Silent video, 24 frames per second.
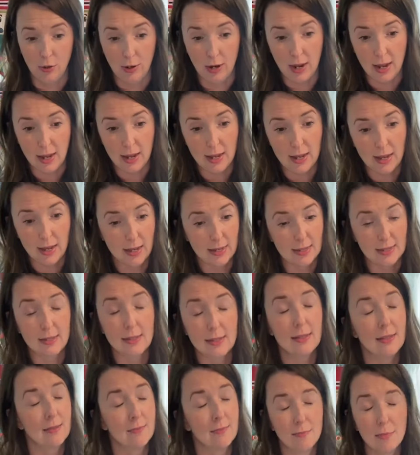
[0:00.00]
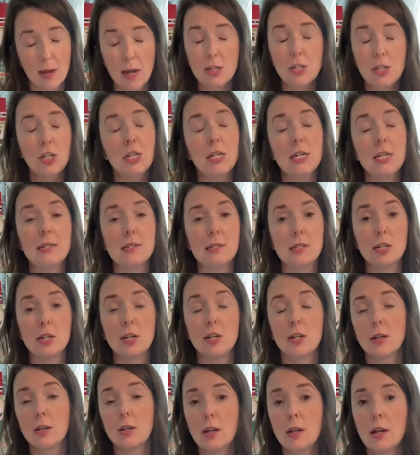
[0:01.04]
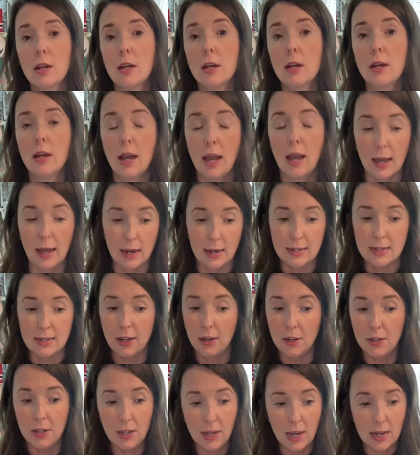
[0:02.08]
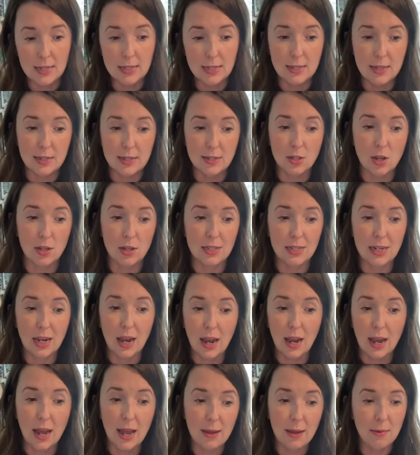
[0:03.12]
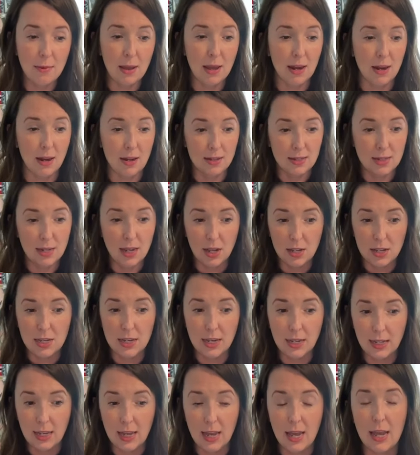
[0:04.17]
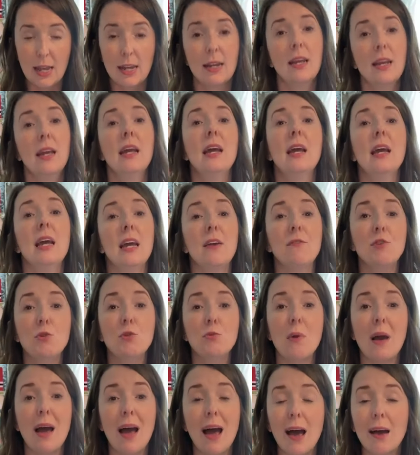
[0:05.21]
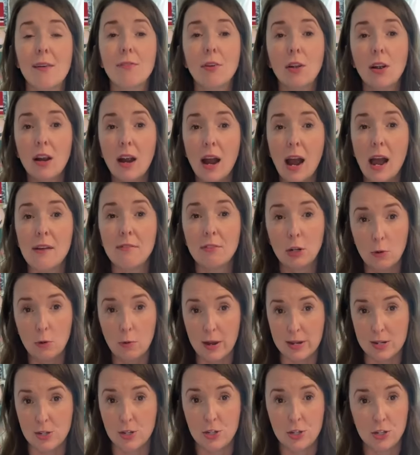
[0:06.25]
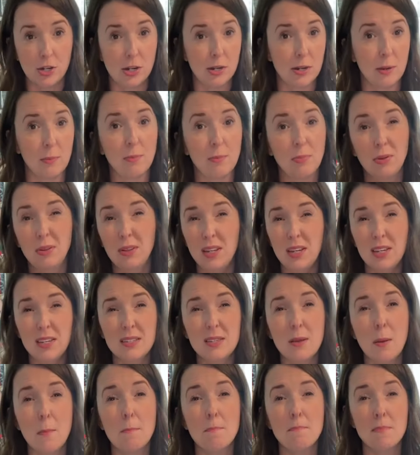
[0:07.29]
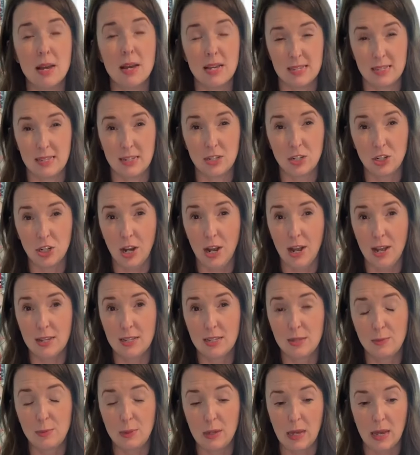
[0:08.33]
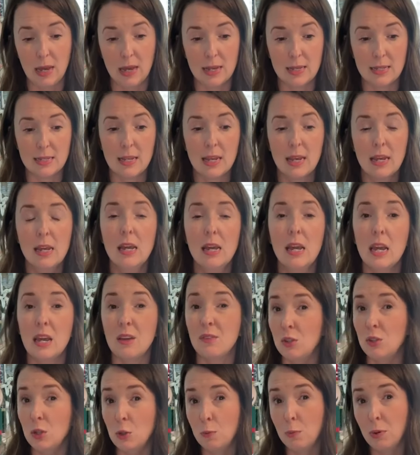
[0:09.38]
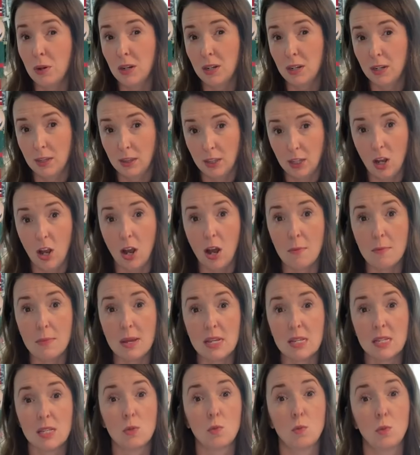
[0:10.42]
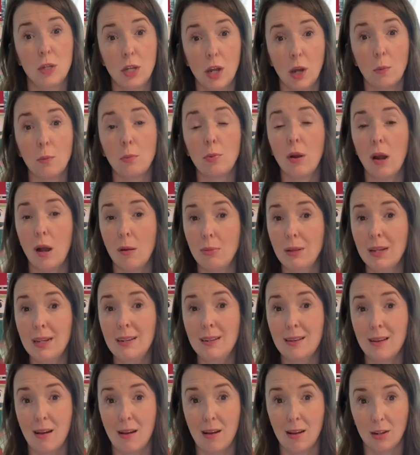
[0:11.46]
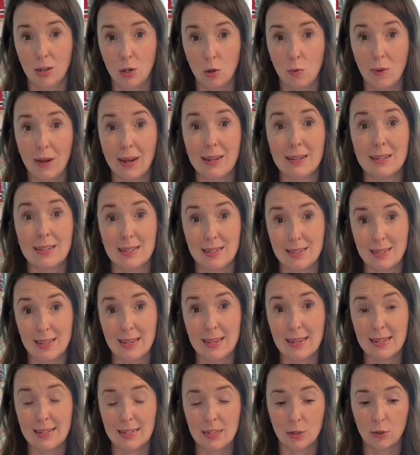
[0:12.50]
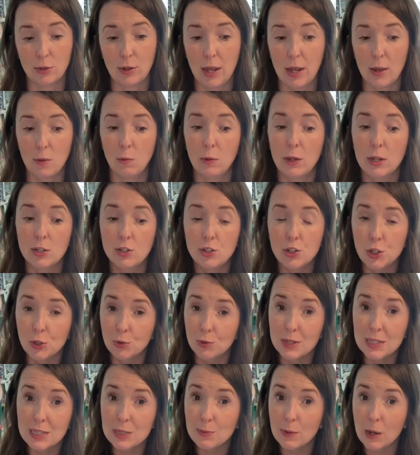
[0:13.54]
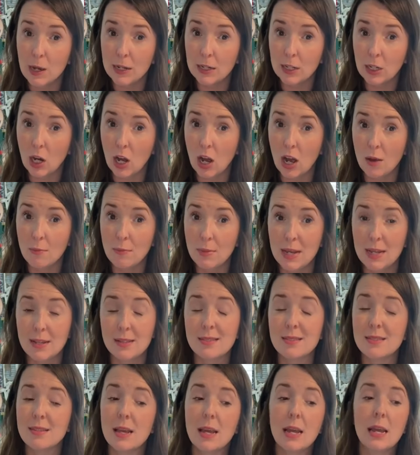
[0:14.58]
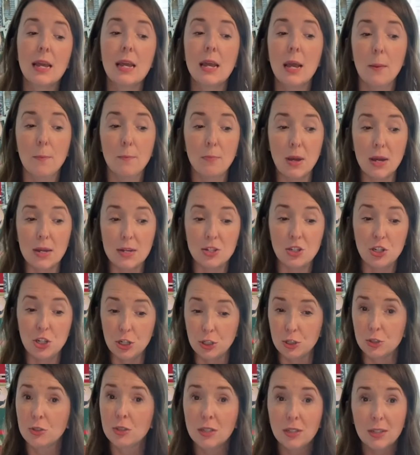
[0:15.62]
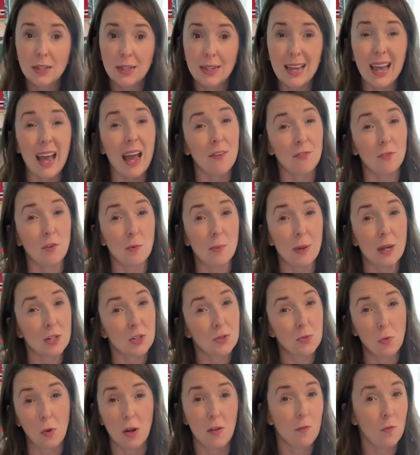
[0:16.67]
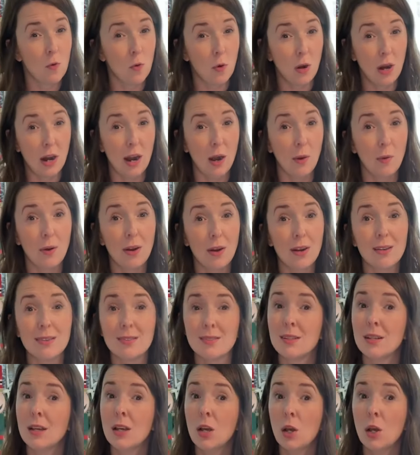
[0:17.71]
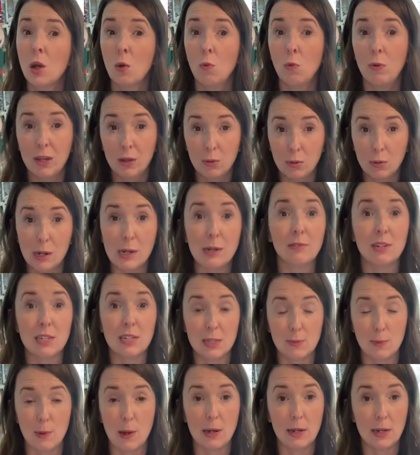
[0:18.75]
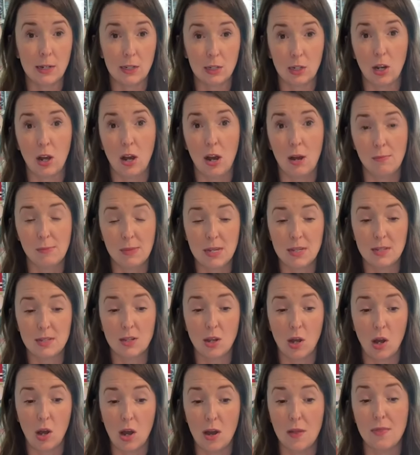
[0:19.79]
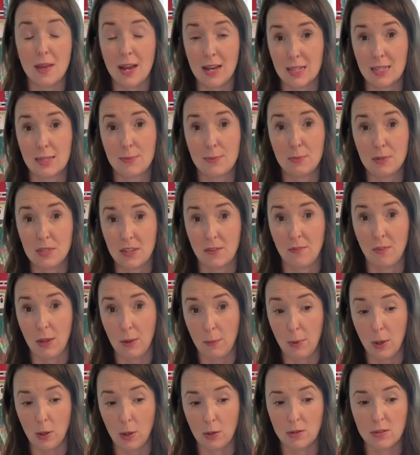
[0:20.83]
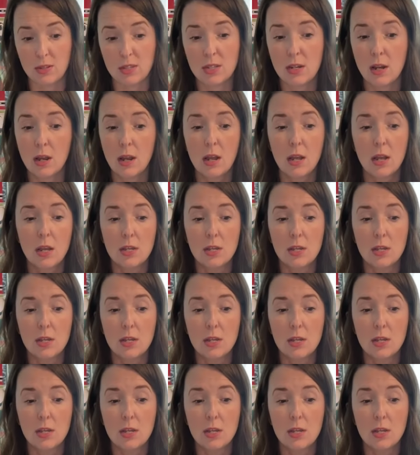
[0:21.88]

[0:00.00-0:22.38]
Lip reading: Okay, it's much easier. And I tell you guys this all the time, and I'll tell you again, if you ever have a question, please message us, because if you put it in the comments, we are probably not going to see it. Okay, we do respond to comments, but generally after about 24 hours, we quit responding to comments on that specific post.